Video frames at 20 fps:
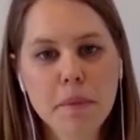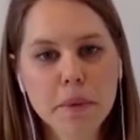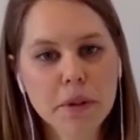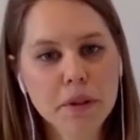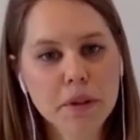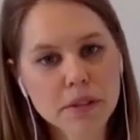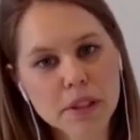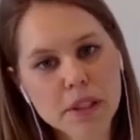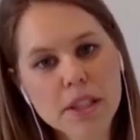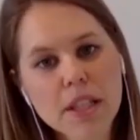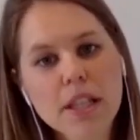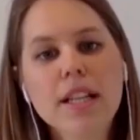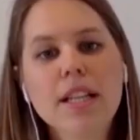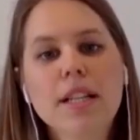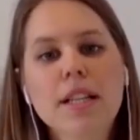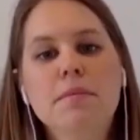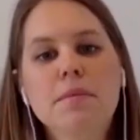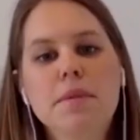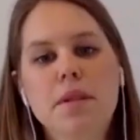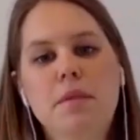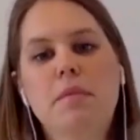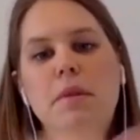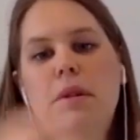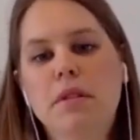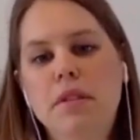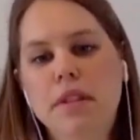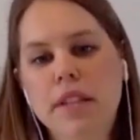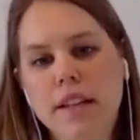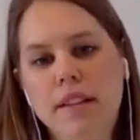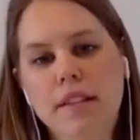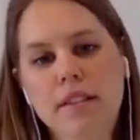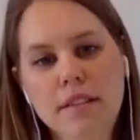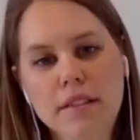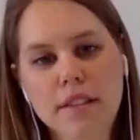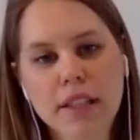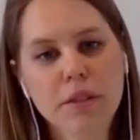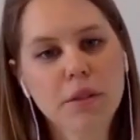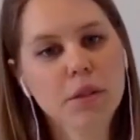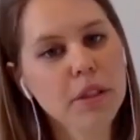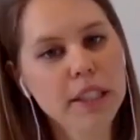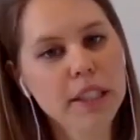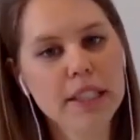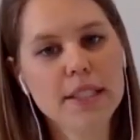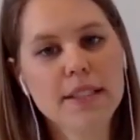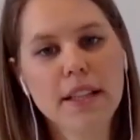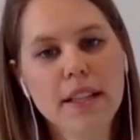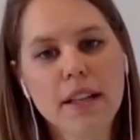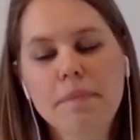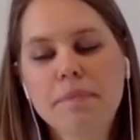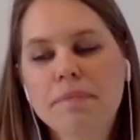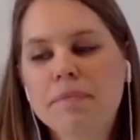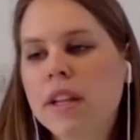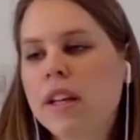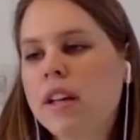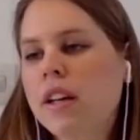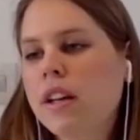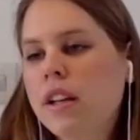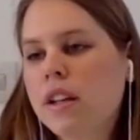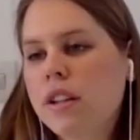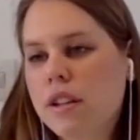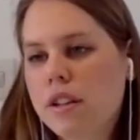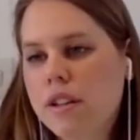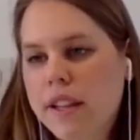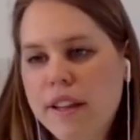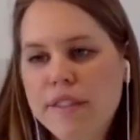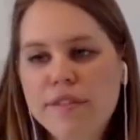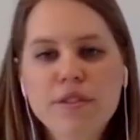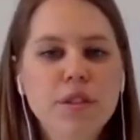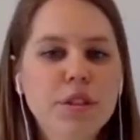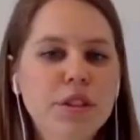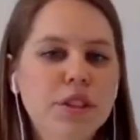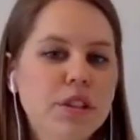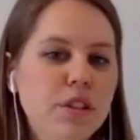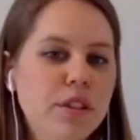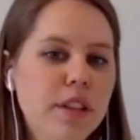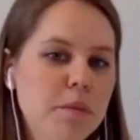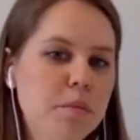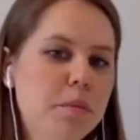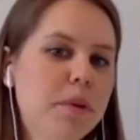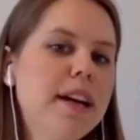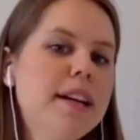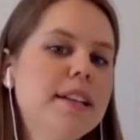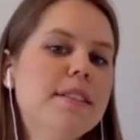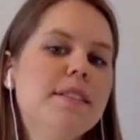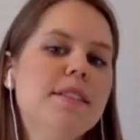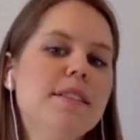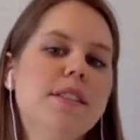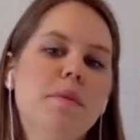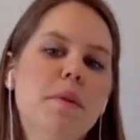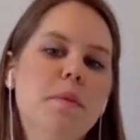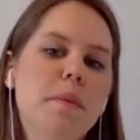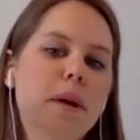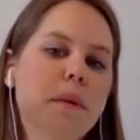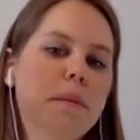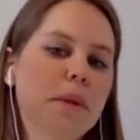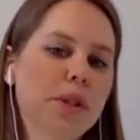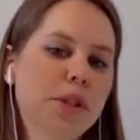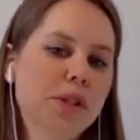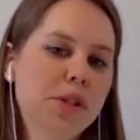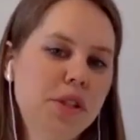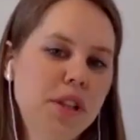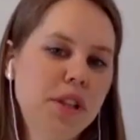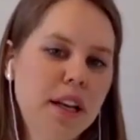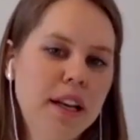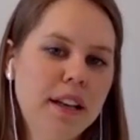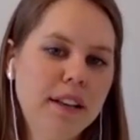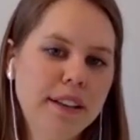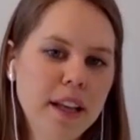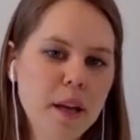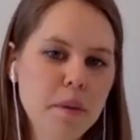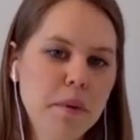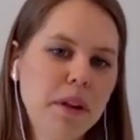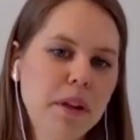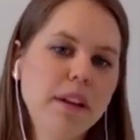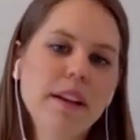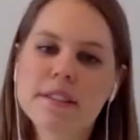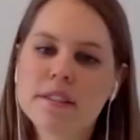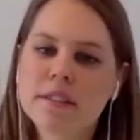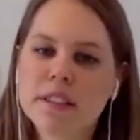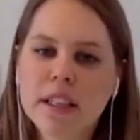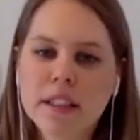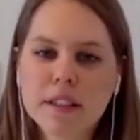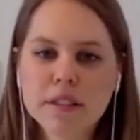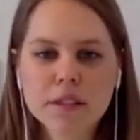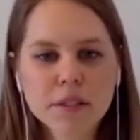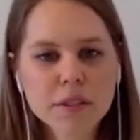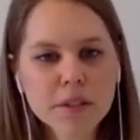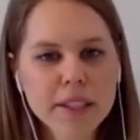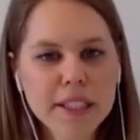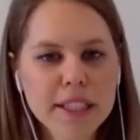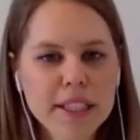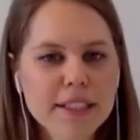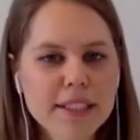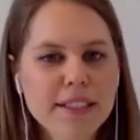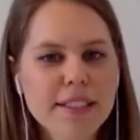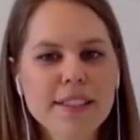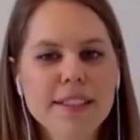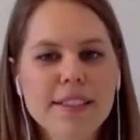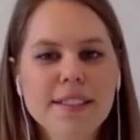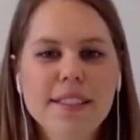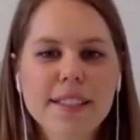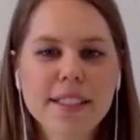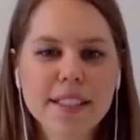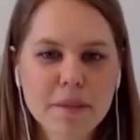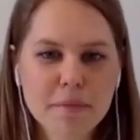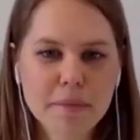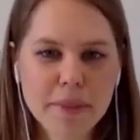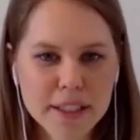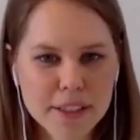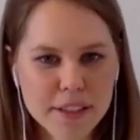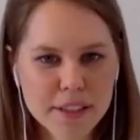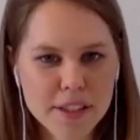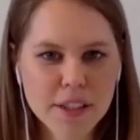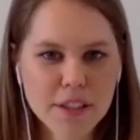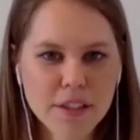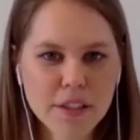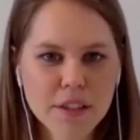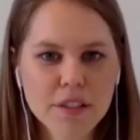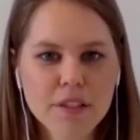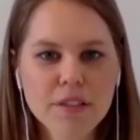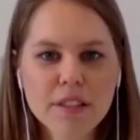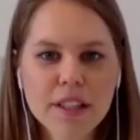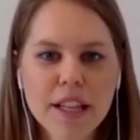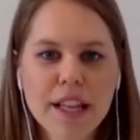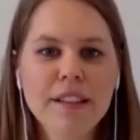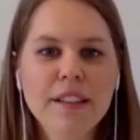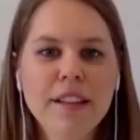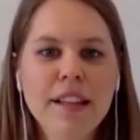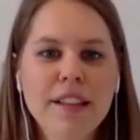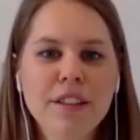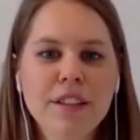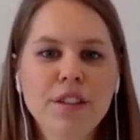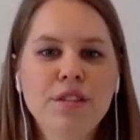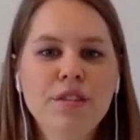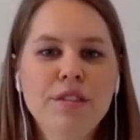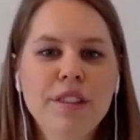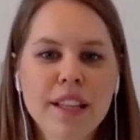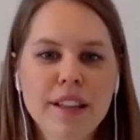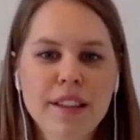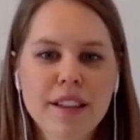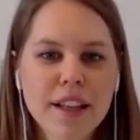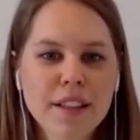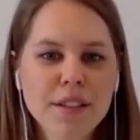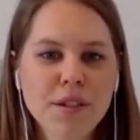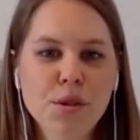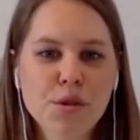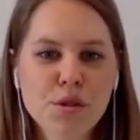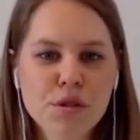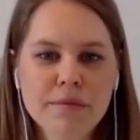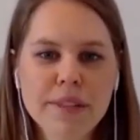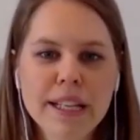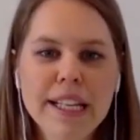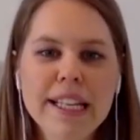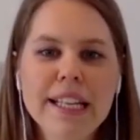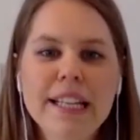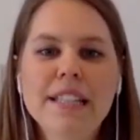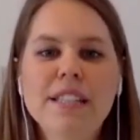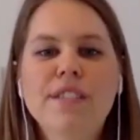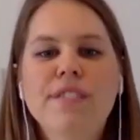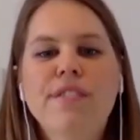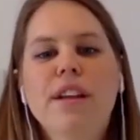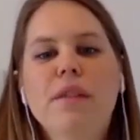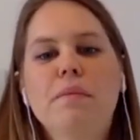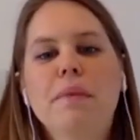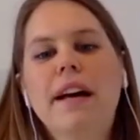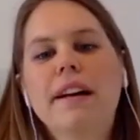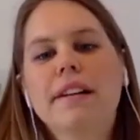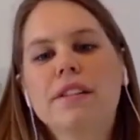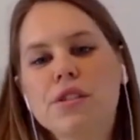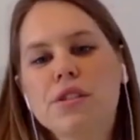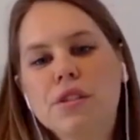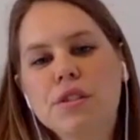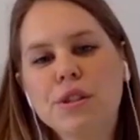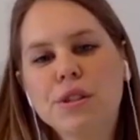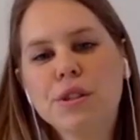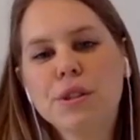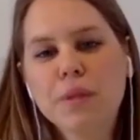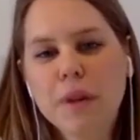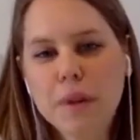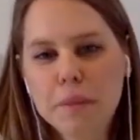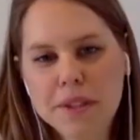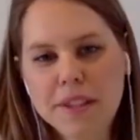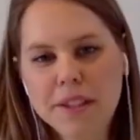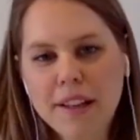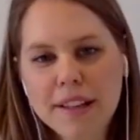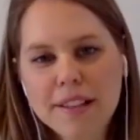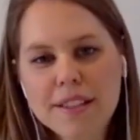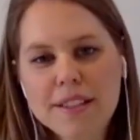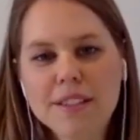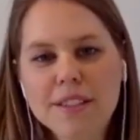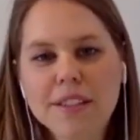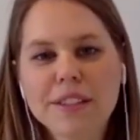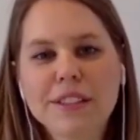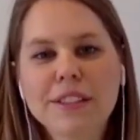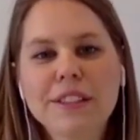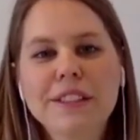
people all the time to build that, that audience up. Therefore, you need press to be published and capitalize on other audiences to come back to you. And then you need that social media to feed mm. back to your website. But, so,